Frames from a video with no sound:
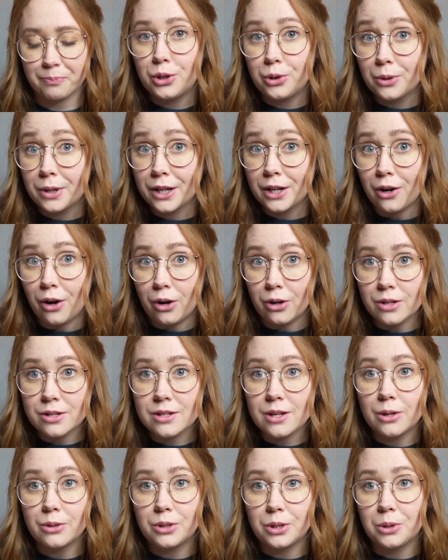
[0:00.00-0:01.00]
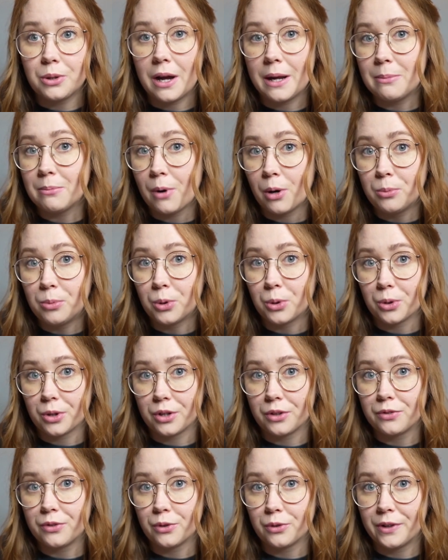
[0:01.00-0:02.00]
You can also do a mobile
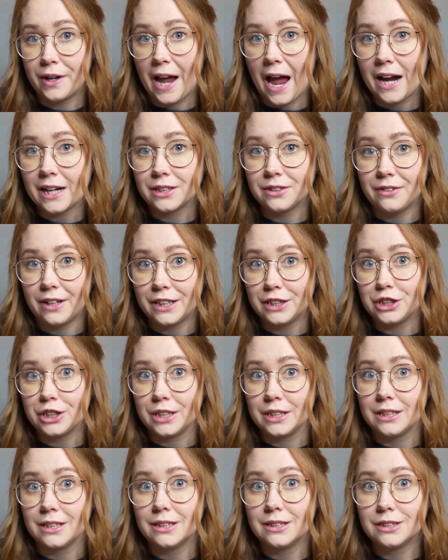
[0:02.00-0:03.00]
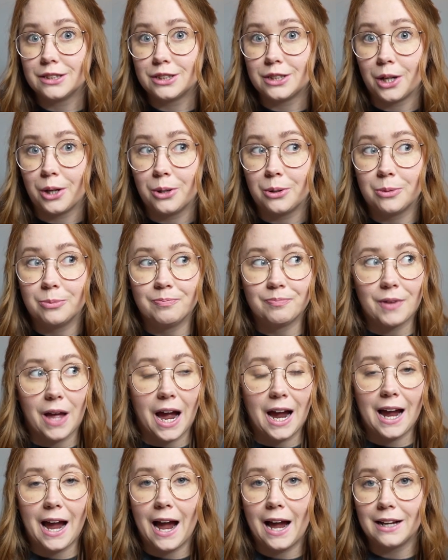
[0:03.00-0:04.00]
order for reactivation. So
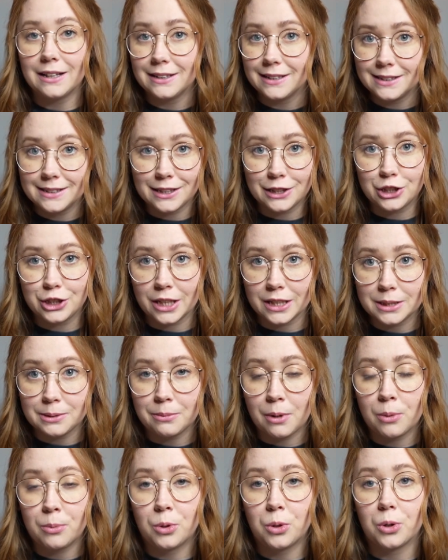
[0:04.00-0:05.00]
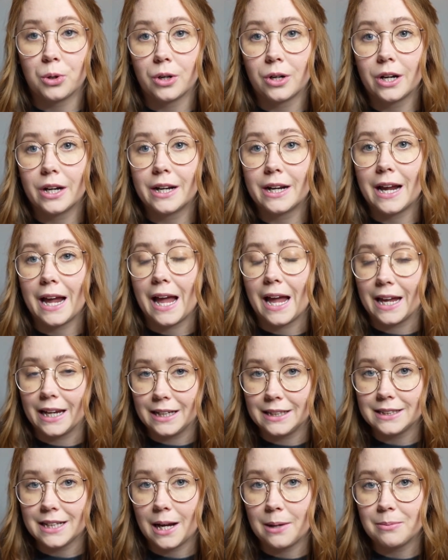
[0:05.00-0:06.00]
I highly suggest mobile ordering
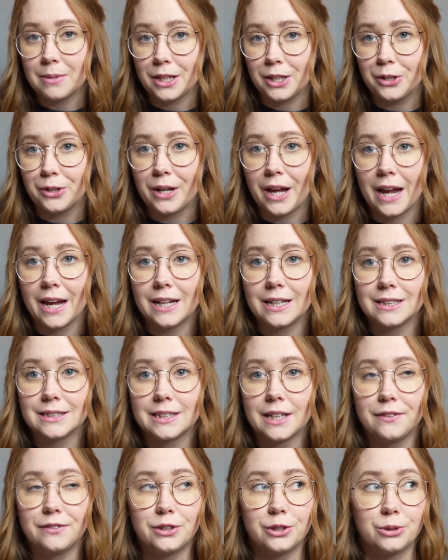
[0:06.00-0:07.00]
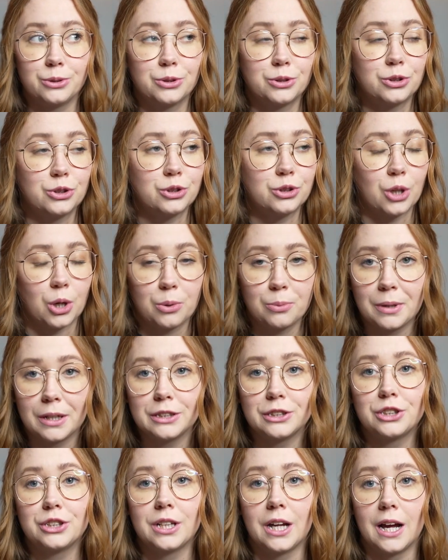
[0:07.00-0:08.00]
anytime that you can. It saves you so
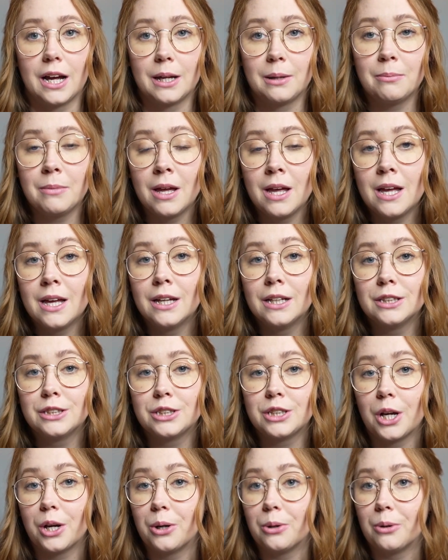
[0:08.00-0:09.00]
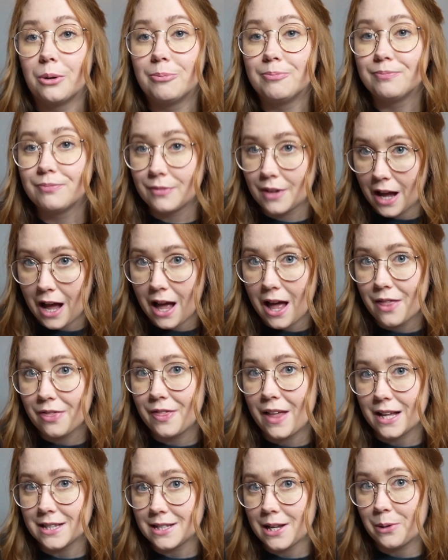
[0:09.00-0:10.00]
much time. So
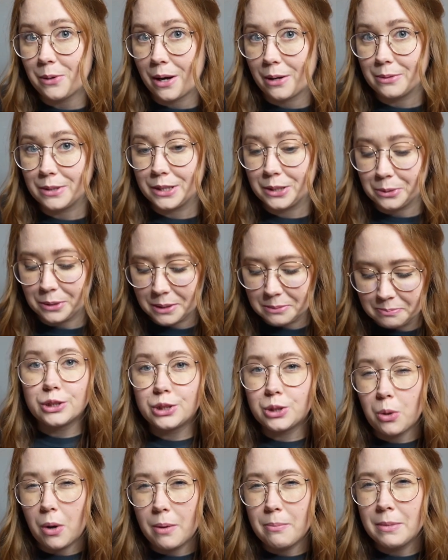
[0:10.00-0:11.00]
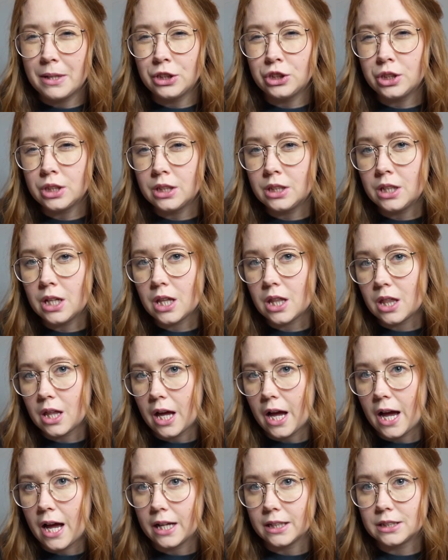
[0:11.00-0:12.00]
that's how I would do it. So I mentioned
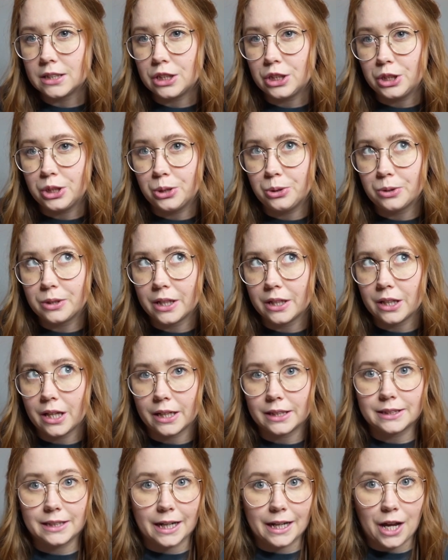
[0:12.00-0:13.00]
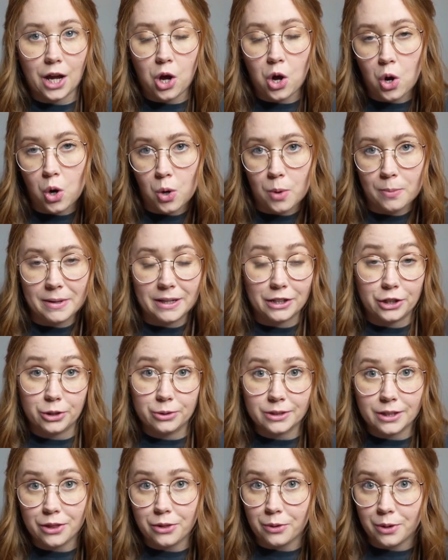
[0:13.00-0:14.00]
that you can like take it home and
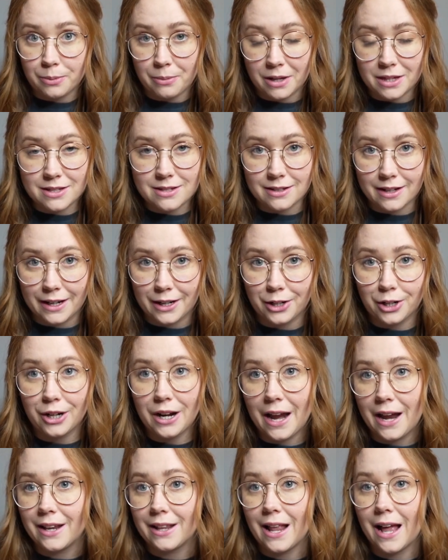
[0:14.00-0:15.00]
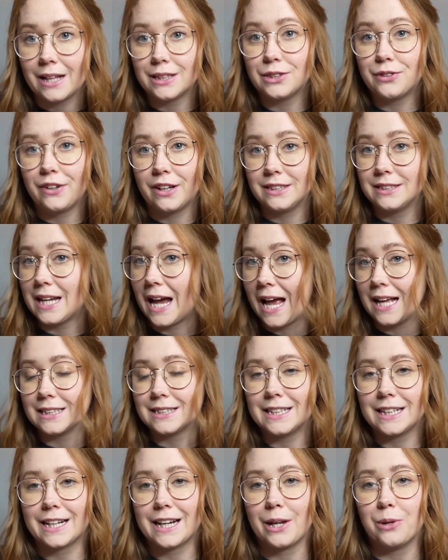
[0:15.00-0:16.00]
use it 3 months later, and that's
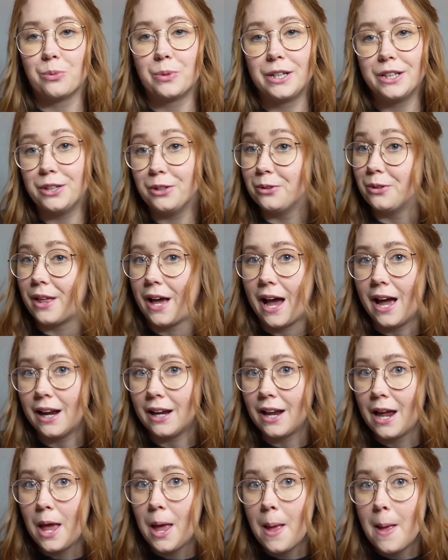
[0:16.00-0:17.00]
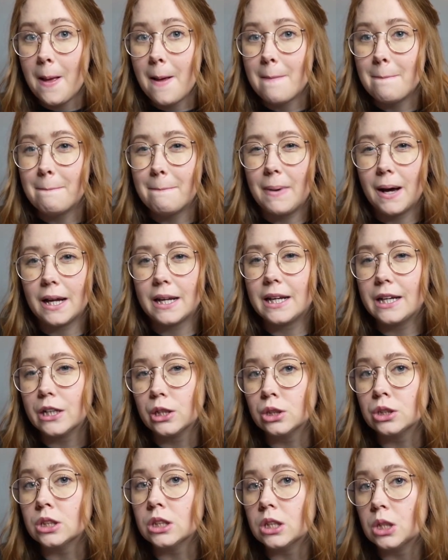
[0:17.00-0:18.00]
fantastic. And we do that. But
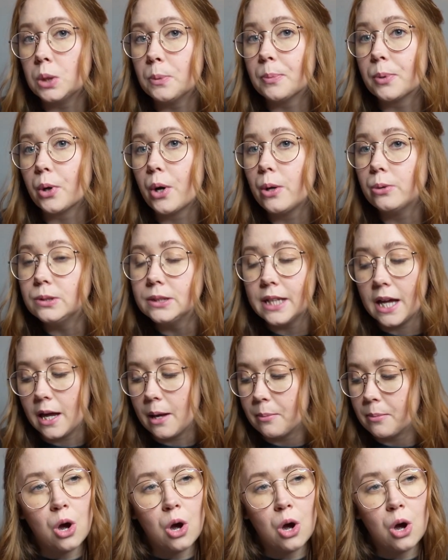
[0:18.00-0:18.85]
here's a little pro tip.